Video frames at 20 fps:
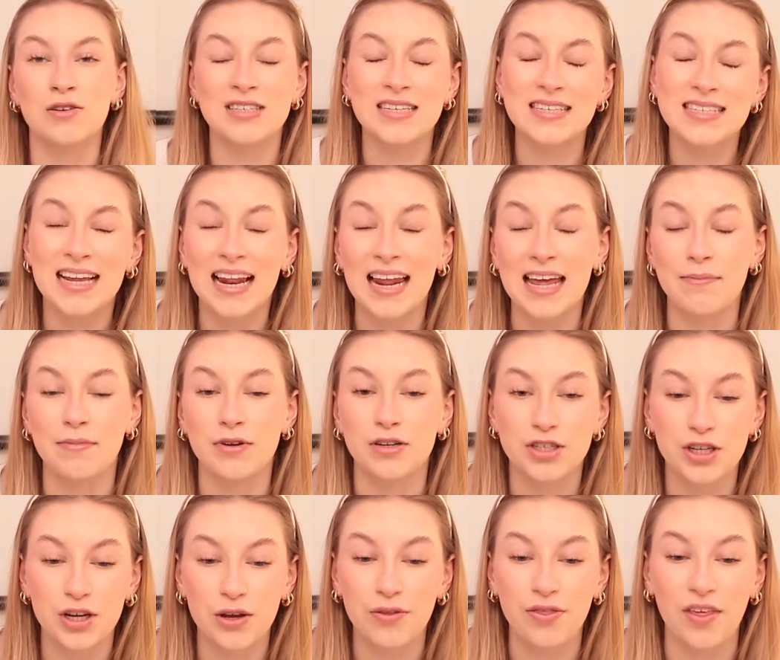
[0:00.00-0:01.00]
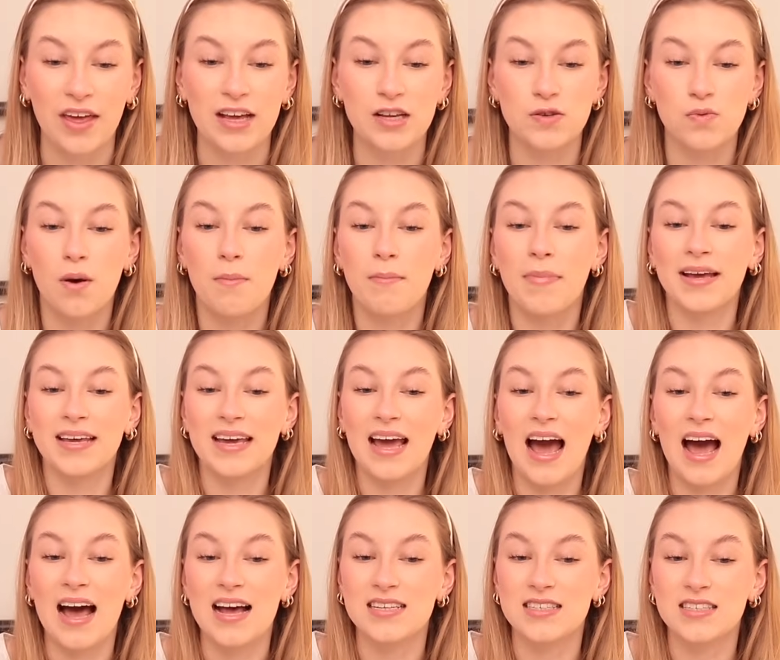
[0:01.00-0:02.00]
Disclaimer, two things. One, my
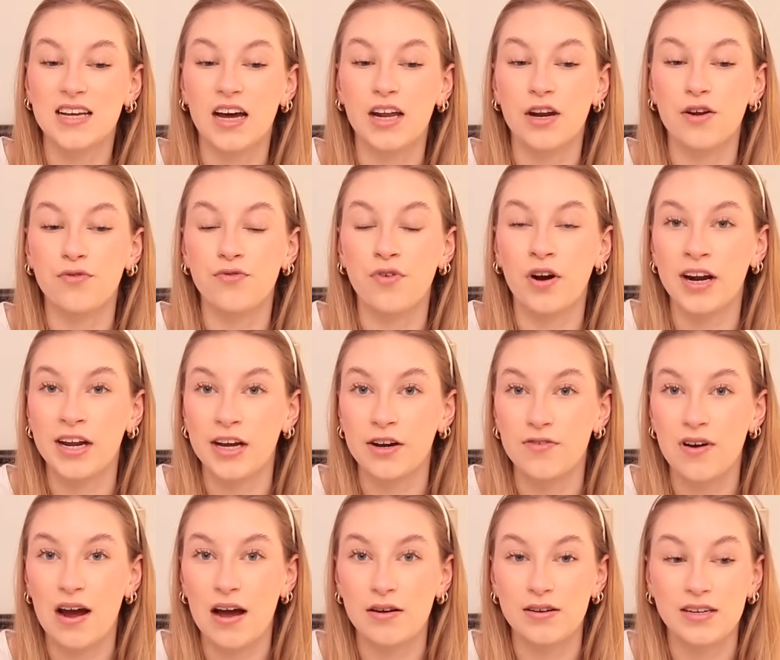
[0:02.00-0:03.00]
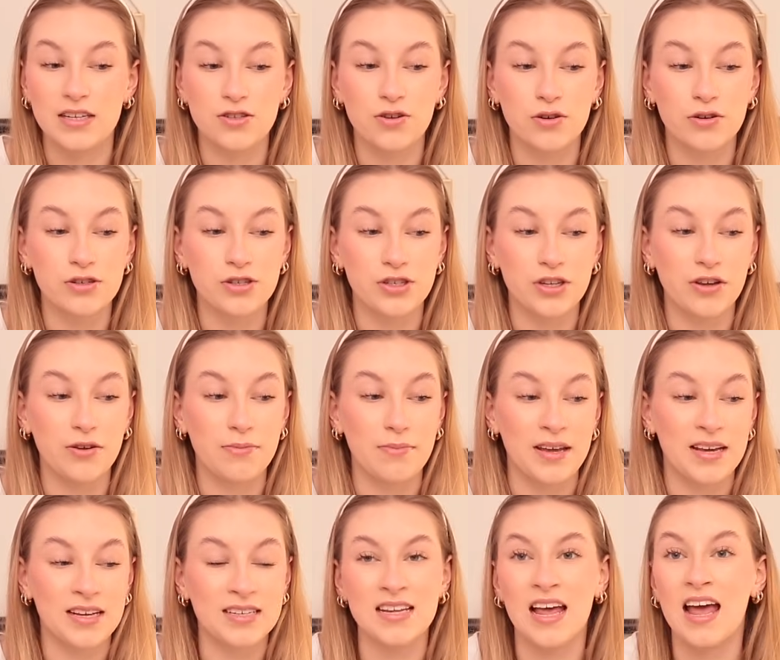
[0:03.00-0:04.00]
cat's kind of running around, he's got
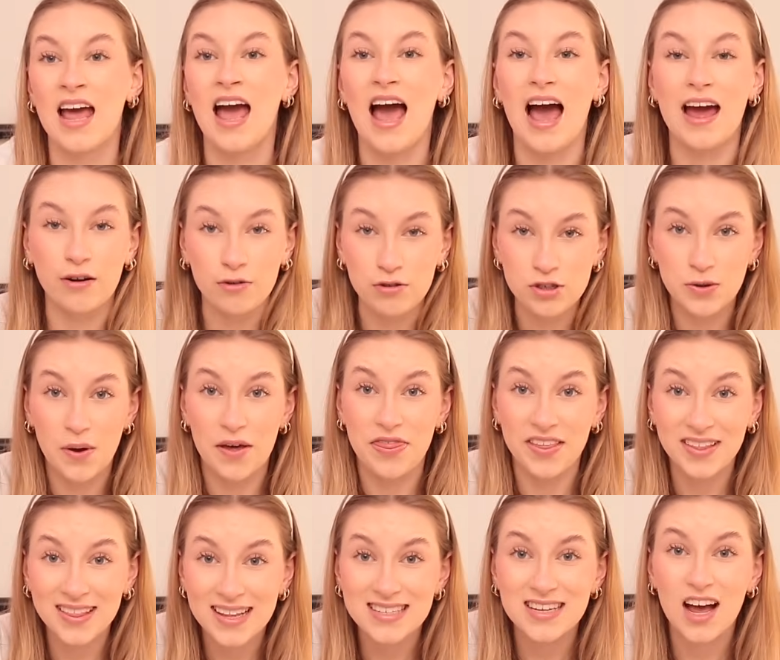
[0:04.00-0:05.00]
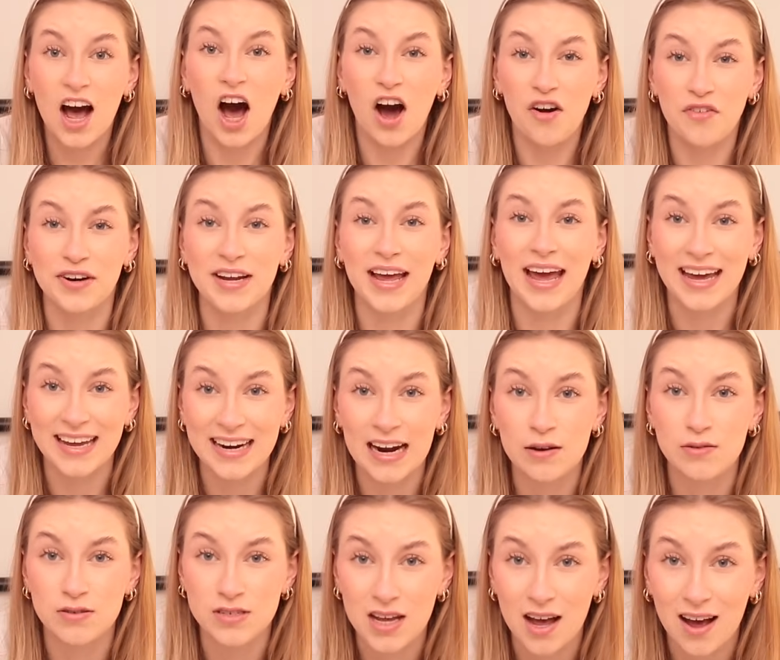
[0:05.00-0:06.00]
zoomies, and also I think there's a hurricane
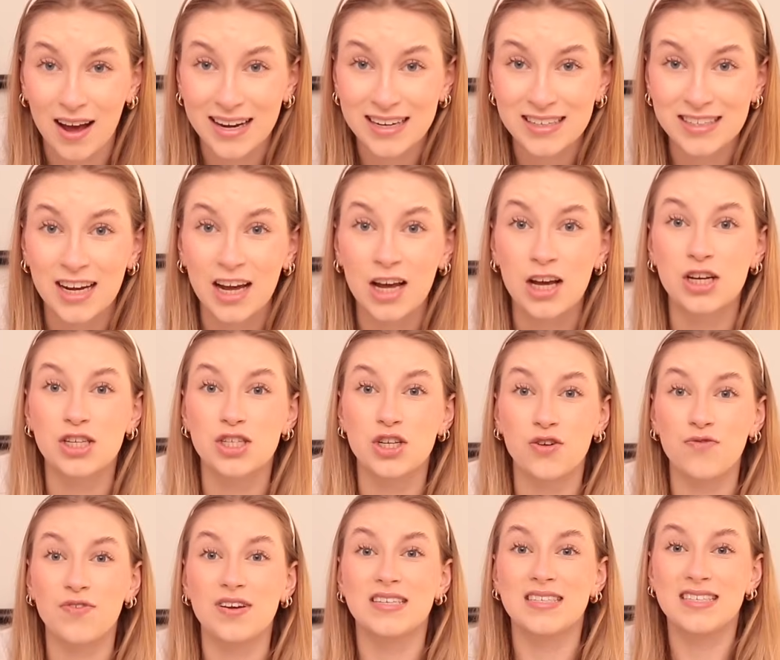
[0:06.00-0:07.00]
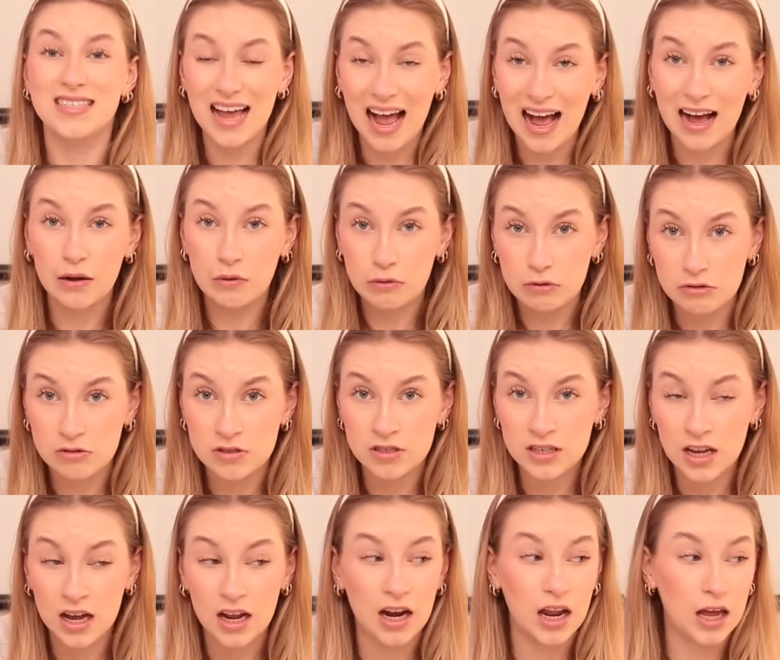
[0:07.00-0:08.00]
outside, so if it
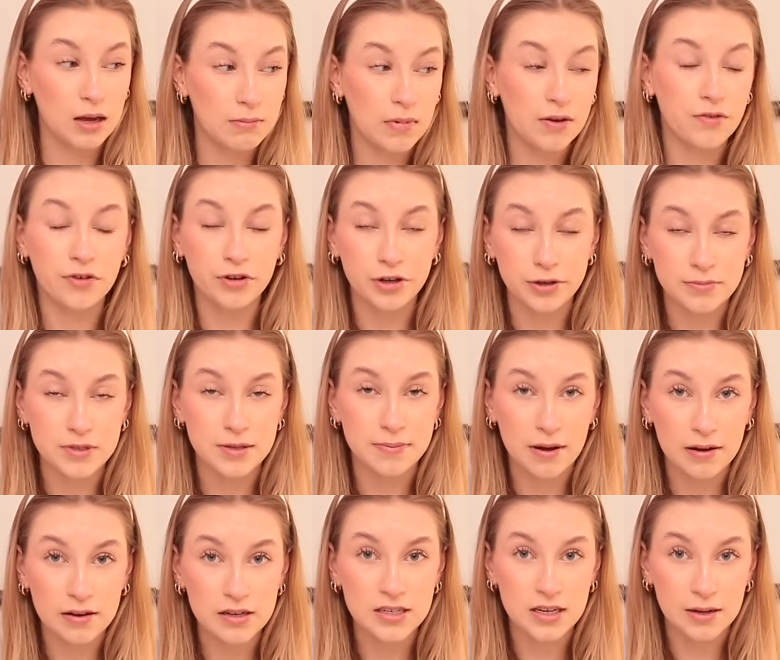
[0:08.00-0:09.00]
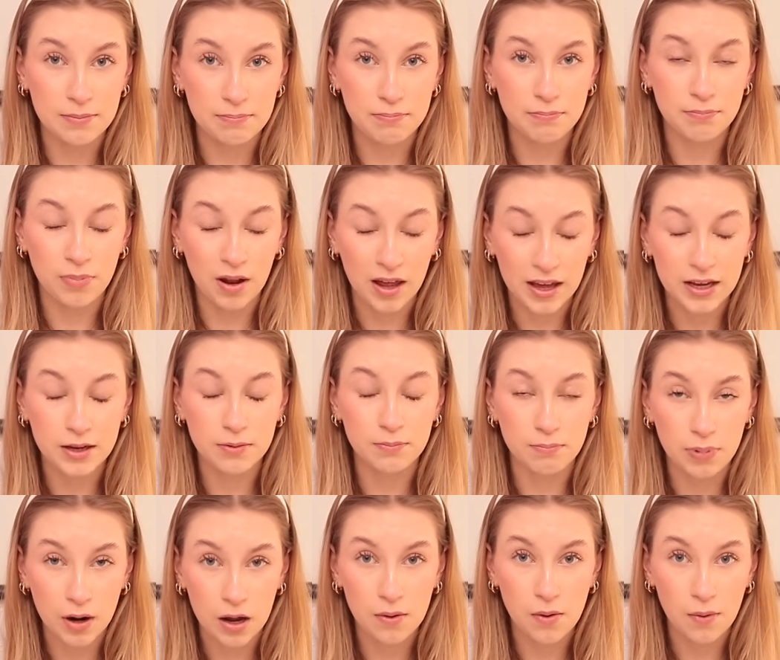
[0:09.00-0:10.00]
sounds like my room's about to like
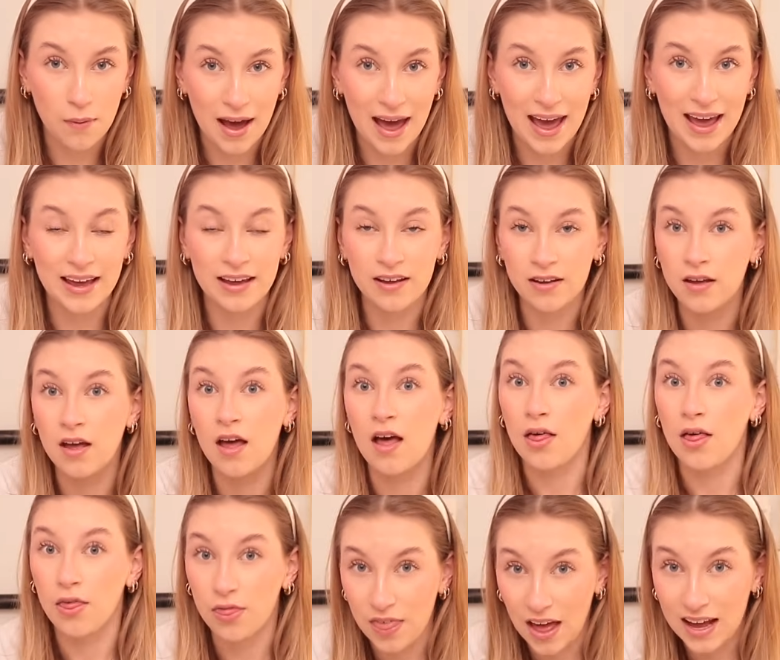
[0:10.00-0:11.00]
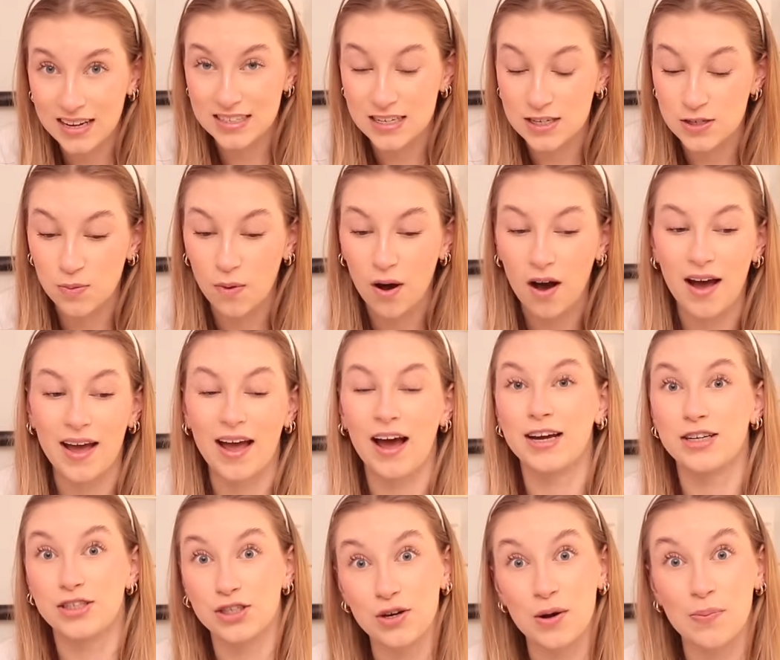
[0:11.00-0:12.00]
blow away, that is why. I
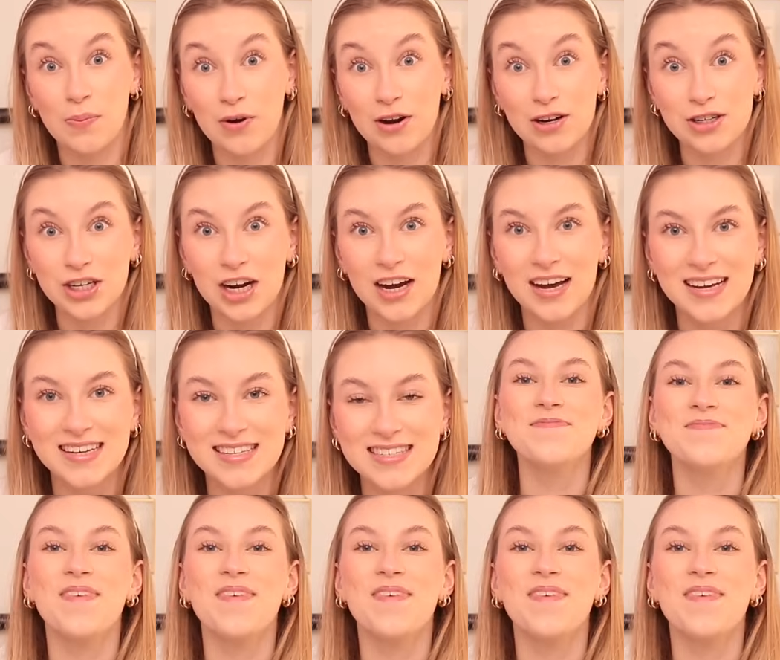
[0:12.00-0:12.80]
do apologize.